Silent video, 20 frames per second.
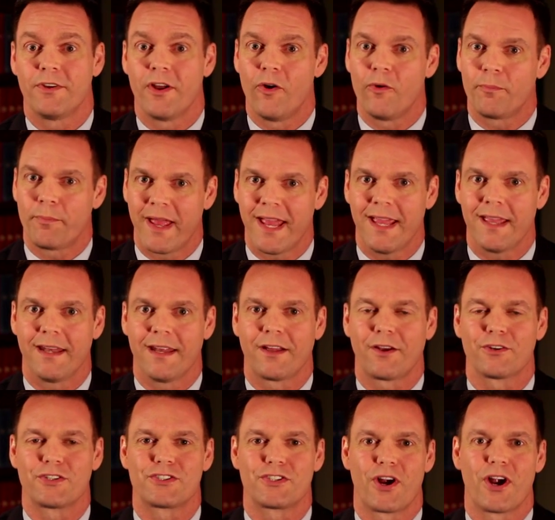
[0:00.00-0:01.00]
don't
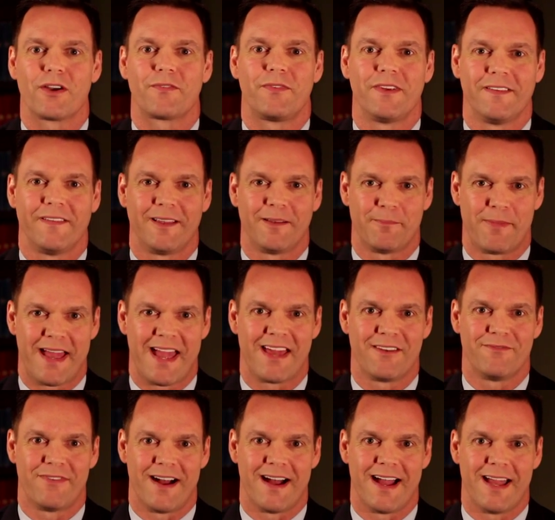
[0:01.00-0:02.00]
panic or start feeling
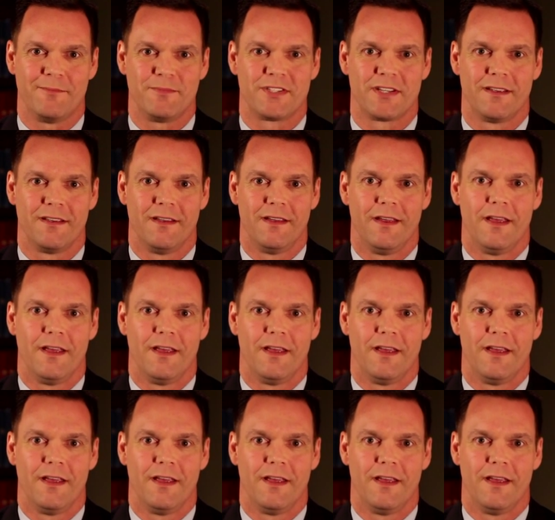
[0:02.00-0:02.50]
bad vibes.